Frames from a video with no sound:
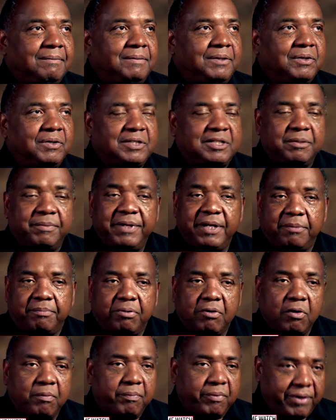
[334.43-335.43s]
doing some
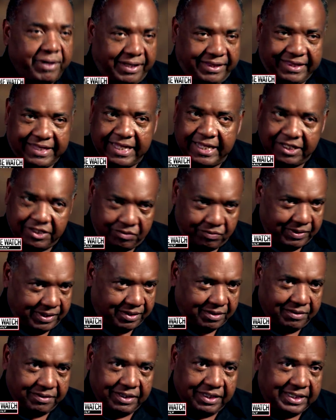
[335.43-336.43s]
inappropriate things
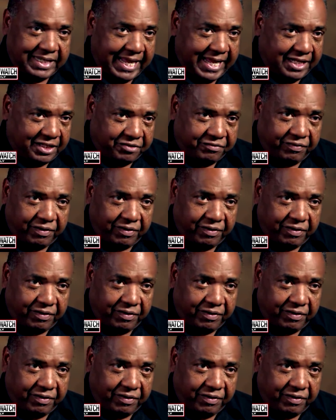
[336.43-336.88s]
with on the dance